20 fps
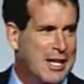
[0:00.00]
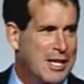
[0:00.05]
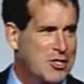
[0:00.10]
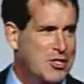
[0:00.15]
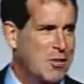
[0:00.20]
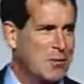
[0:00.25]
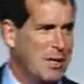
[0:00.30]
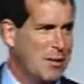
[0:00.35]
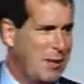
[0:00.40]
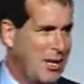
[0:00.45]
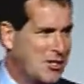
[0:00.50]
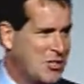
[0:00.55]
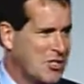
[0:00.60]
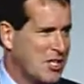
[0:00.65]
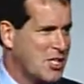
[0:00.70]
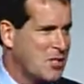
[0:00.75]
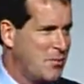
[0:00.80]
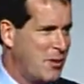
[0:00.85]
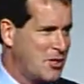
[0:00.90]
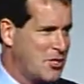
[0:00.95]
It took me about
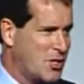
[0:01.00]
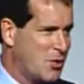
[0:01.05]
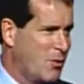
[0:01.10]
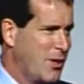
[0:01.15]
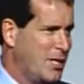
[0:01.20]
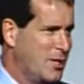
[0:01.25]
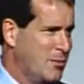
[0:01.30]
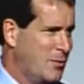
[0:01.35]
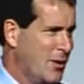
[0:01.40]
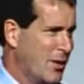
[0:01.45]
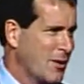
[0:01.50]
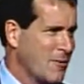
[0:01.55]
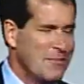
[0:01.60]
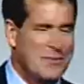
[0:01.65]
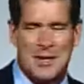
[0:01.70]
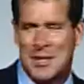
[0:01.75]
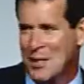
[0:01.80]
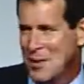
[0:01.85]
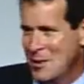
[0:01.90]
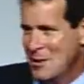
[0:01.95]
6 months to read the book,
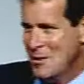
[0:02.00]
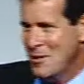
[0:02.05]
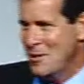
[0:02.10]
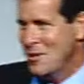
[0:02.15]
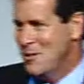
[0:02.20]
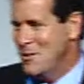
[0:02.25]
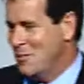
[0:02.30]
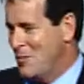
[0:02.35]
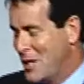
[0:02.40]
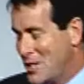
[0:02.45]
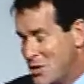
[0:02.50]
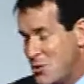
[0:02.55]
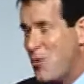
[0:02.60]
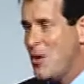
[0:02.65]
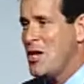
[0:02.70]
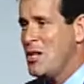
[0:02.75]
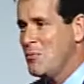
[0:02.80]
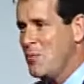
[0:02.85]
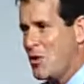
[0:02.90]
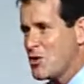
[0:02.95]
but it's
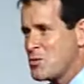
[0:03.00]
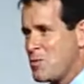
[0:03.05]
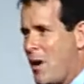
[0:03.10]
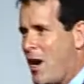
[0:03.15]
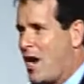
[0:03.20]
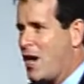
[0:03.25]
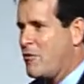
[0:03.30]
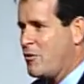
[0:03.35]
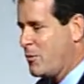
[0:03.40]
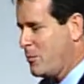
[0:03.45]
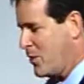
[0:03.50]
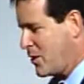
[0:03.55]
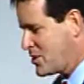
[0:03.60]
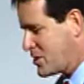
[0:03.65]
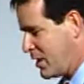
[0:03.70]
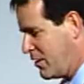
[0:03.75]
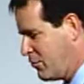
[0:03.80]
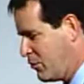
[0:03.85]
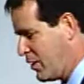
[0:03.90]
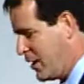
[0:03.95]
one of the most powerful
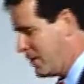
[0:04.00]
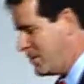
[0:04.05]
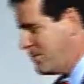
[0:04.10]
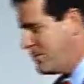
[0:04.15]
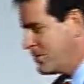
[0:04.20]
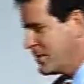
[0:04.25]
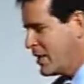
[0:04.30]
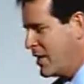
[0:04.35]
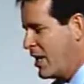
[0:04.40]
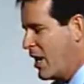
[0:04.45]
books I've read.